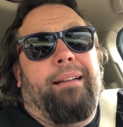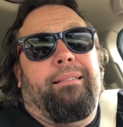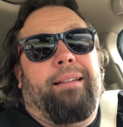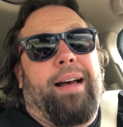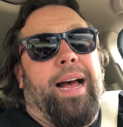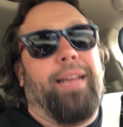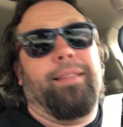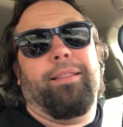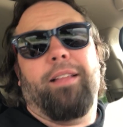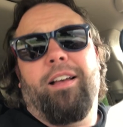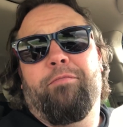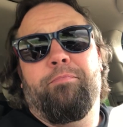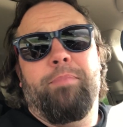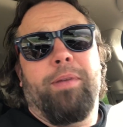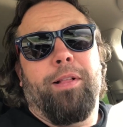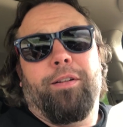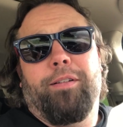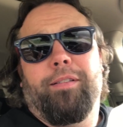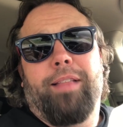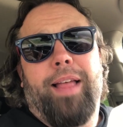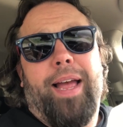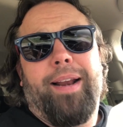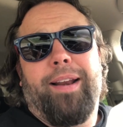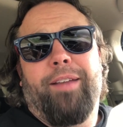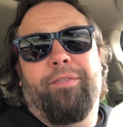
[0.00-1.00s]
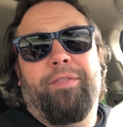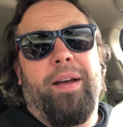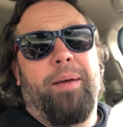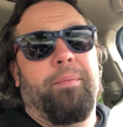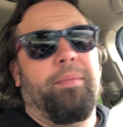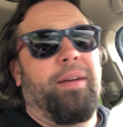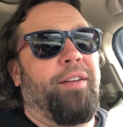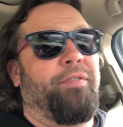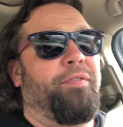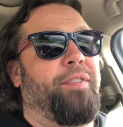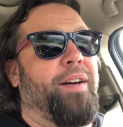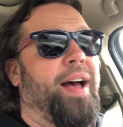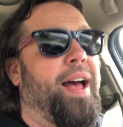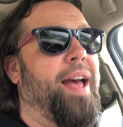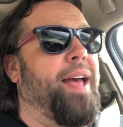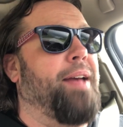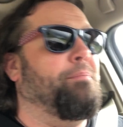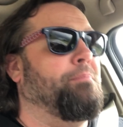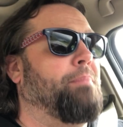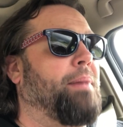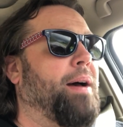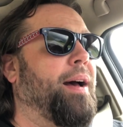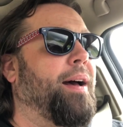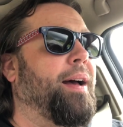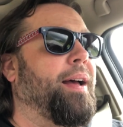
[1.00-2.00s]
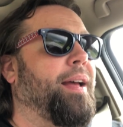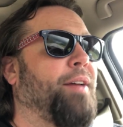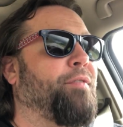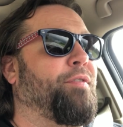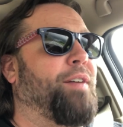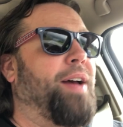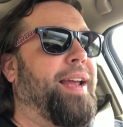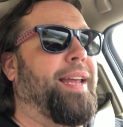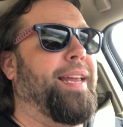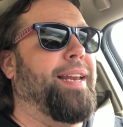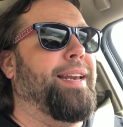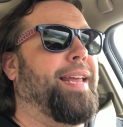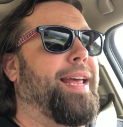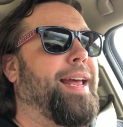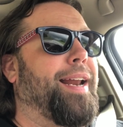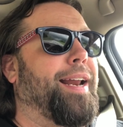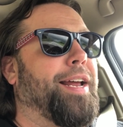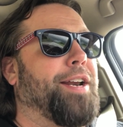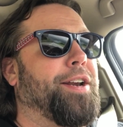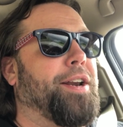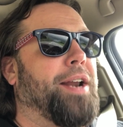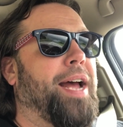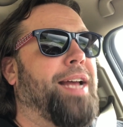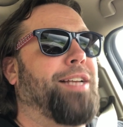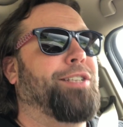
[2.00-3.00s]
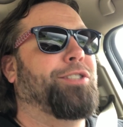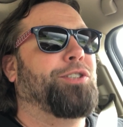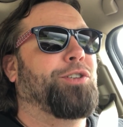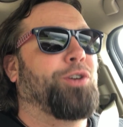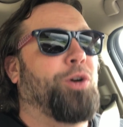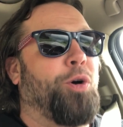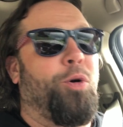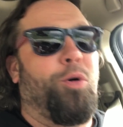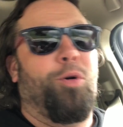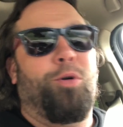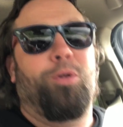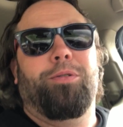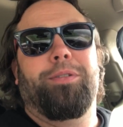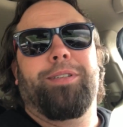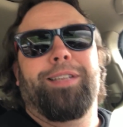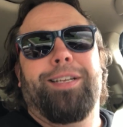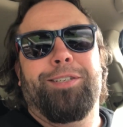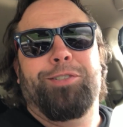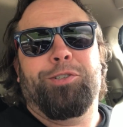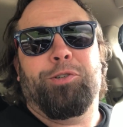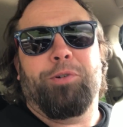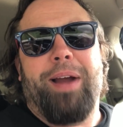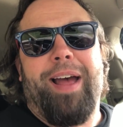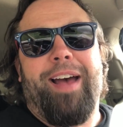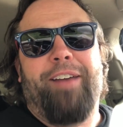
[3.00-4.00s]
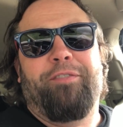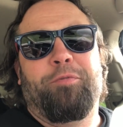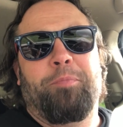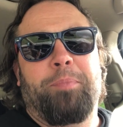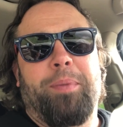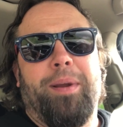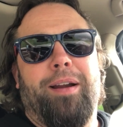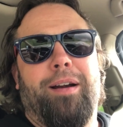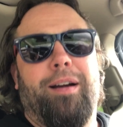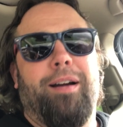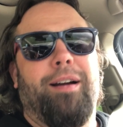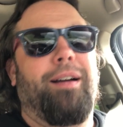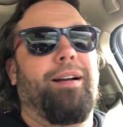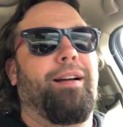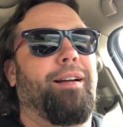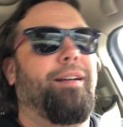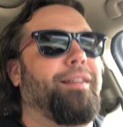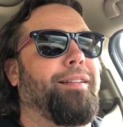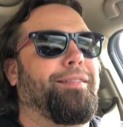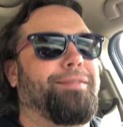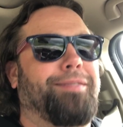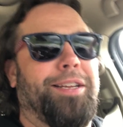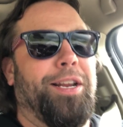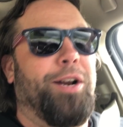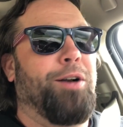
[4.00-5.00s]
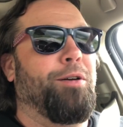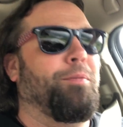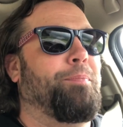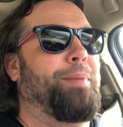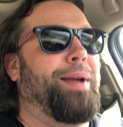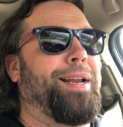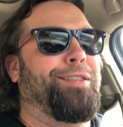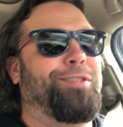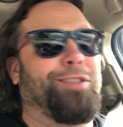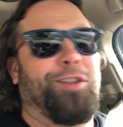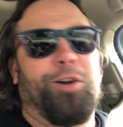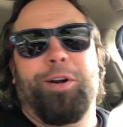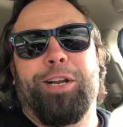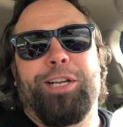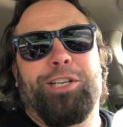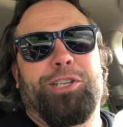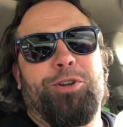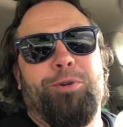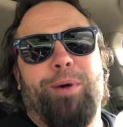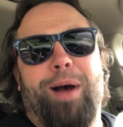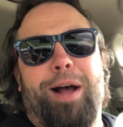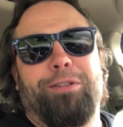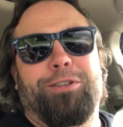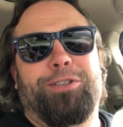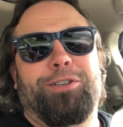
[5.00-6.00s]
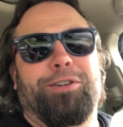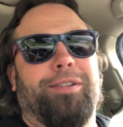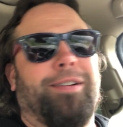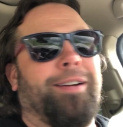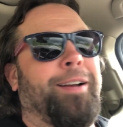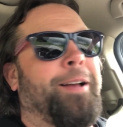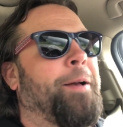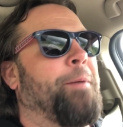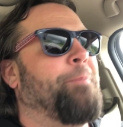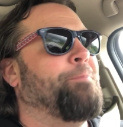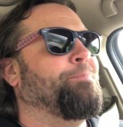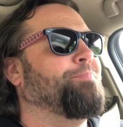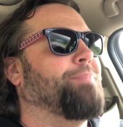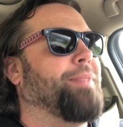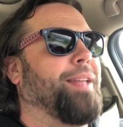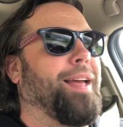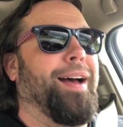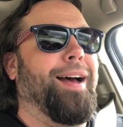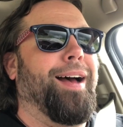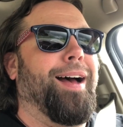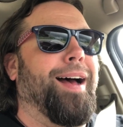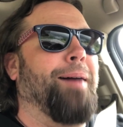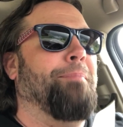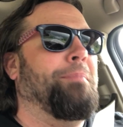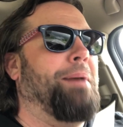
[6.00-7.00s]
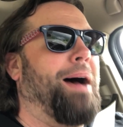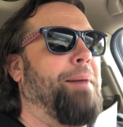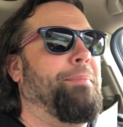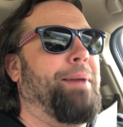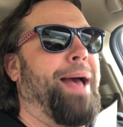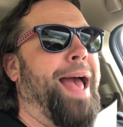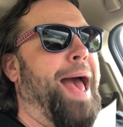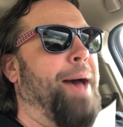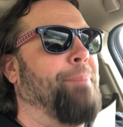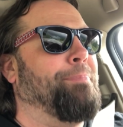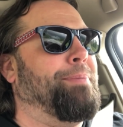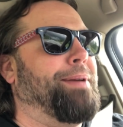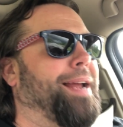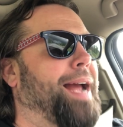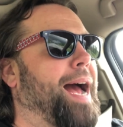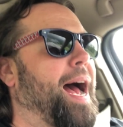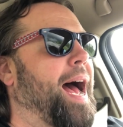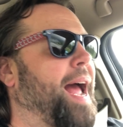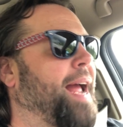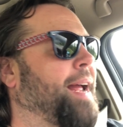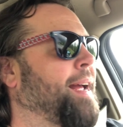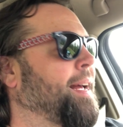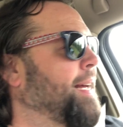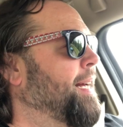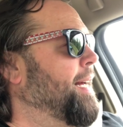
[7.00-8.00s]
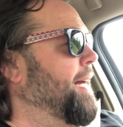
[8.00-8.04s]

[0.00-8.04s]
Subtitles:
I love Miller Lite. If I can get a nice cold draft beer, you know, a big 32 ouncer, I'm a happy guy.